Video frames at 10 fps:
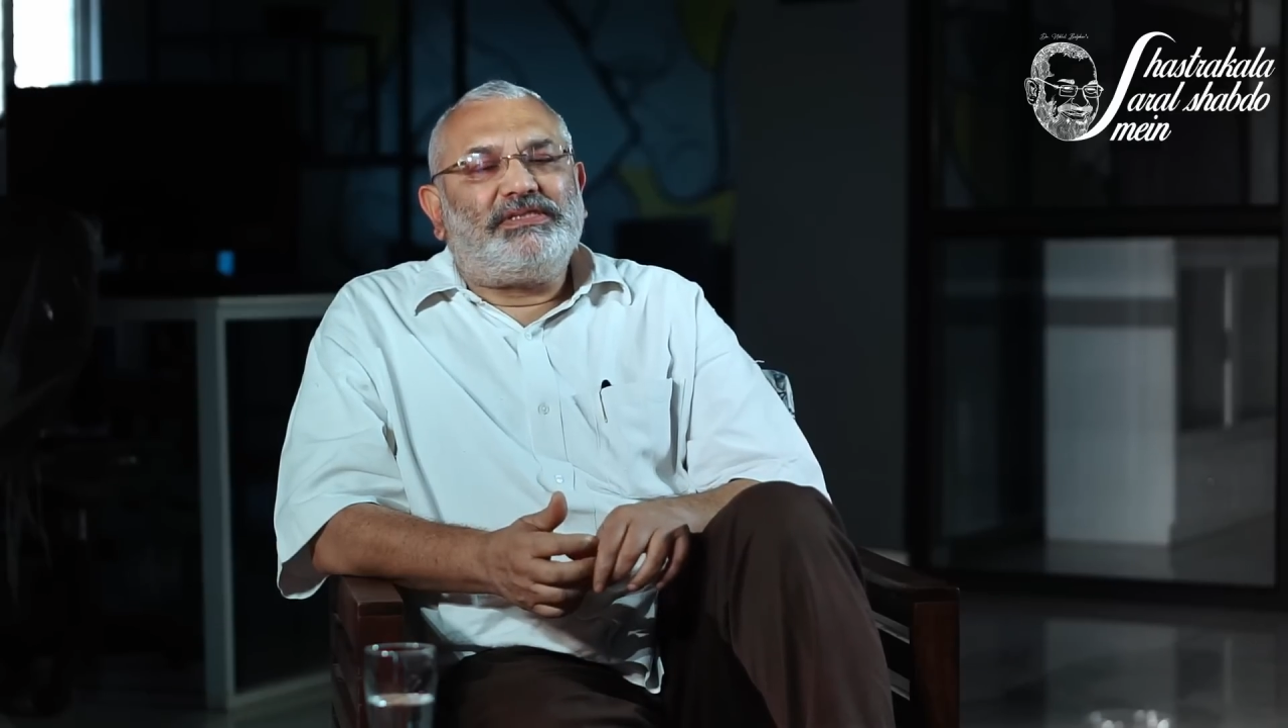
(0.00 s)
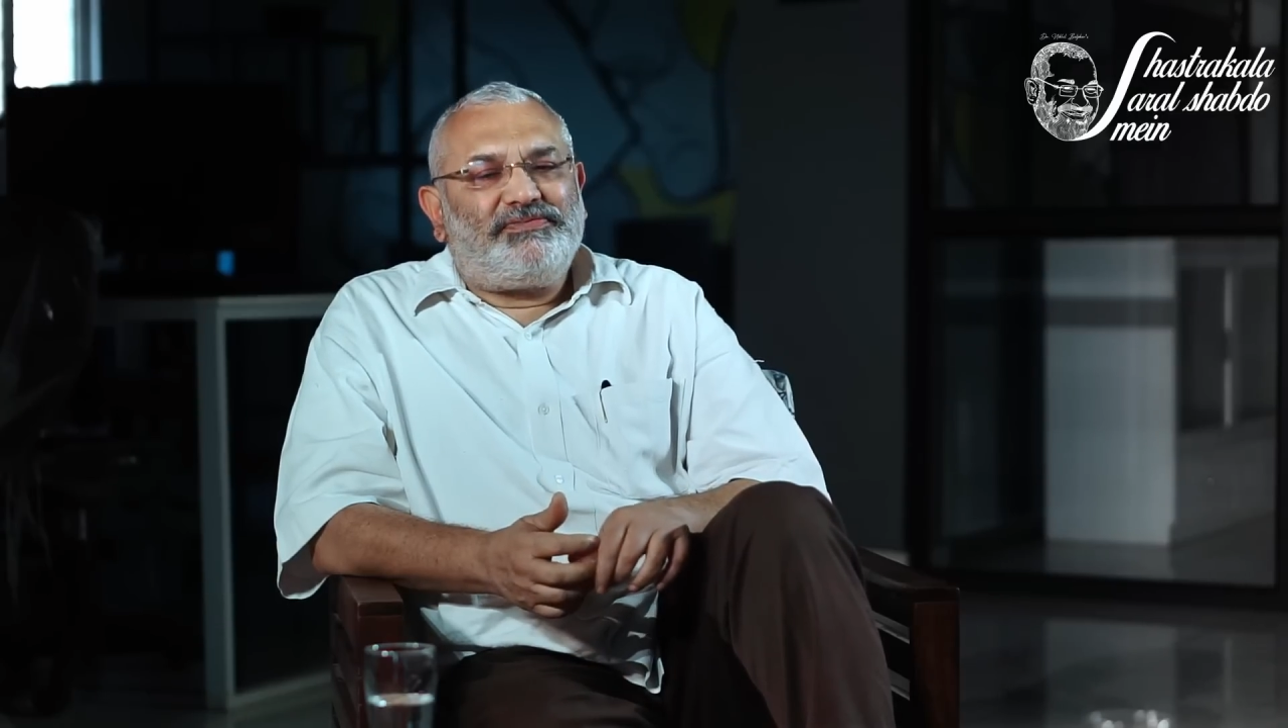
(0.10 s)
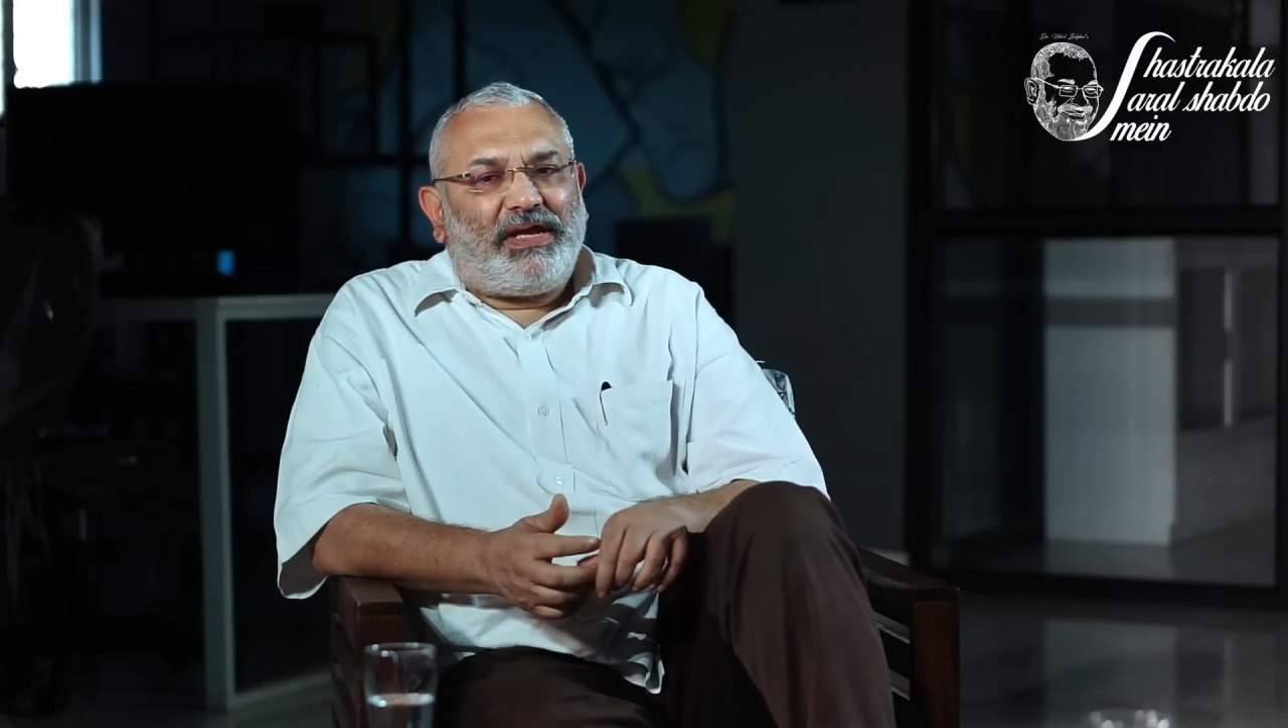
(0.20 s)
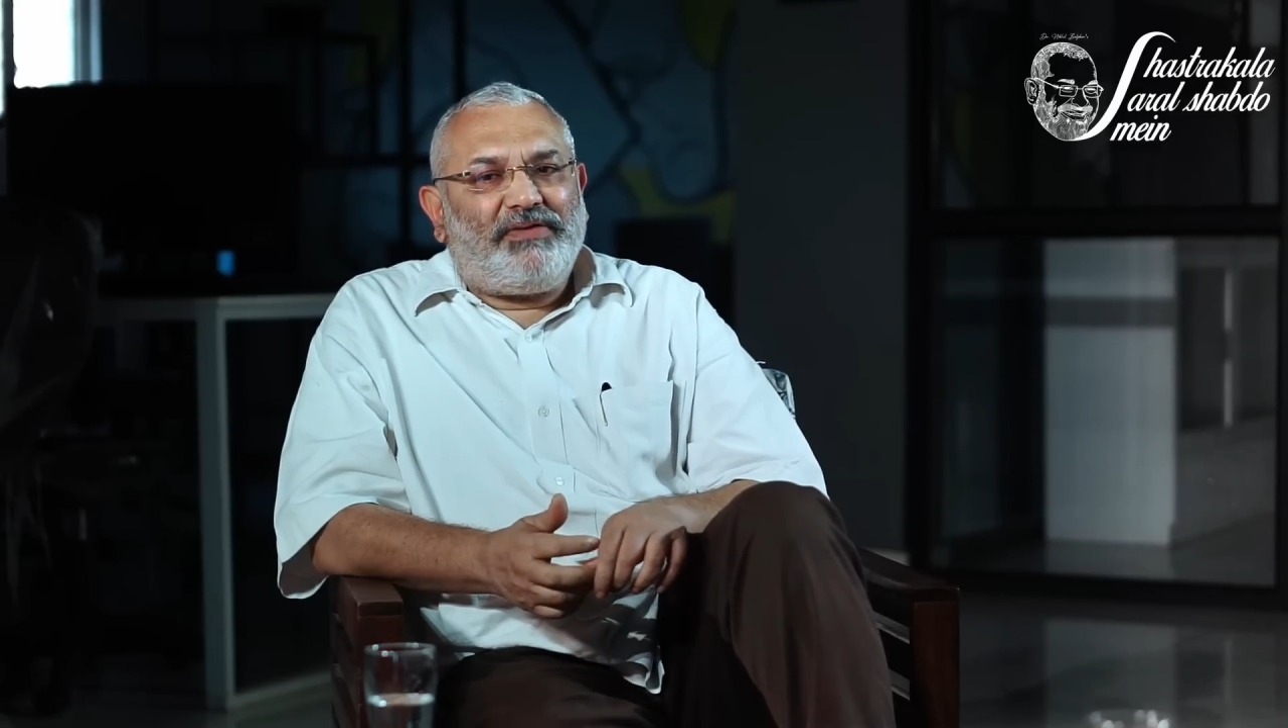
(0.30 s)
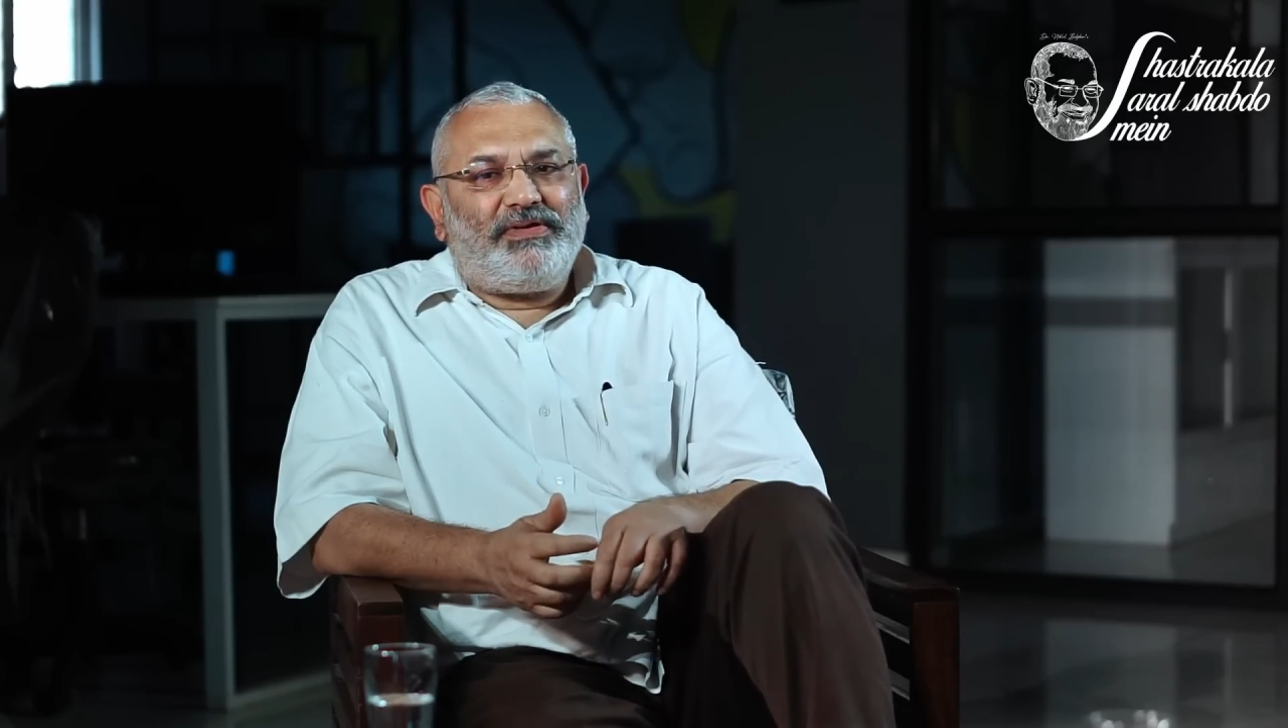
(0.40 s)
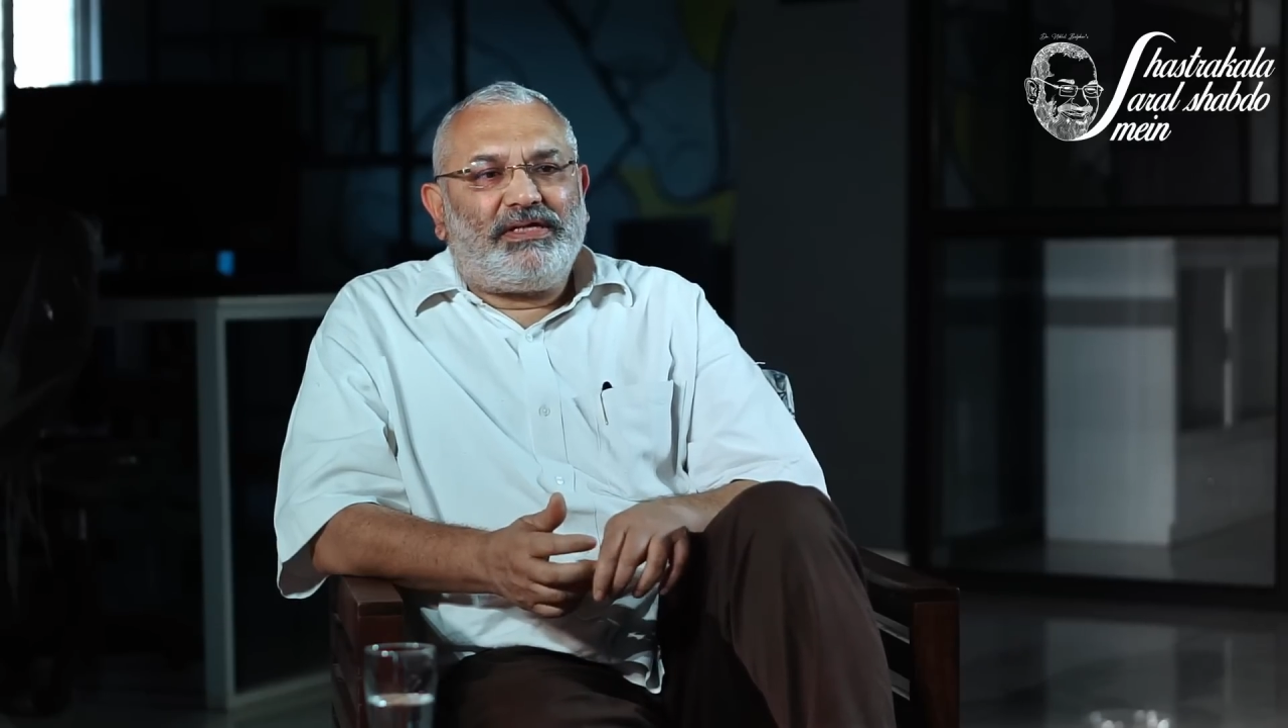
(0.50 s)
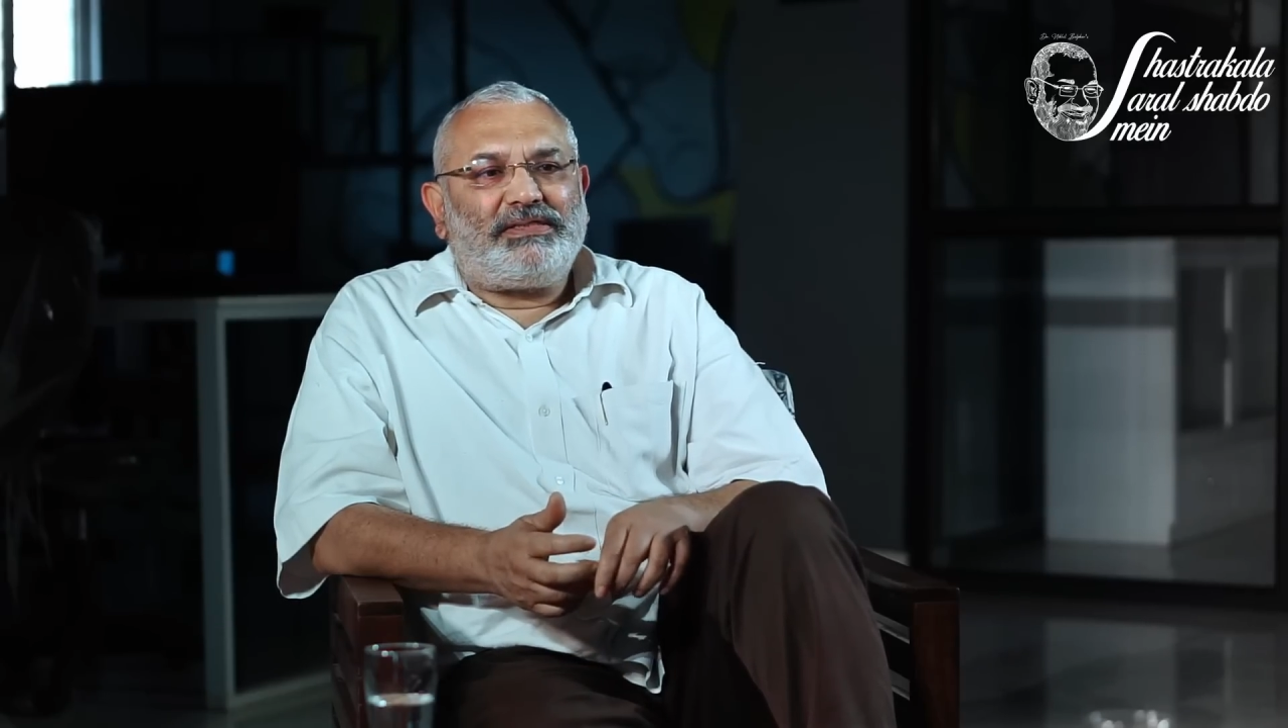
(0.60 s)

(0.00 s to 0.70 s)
5 years,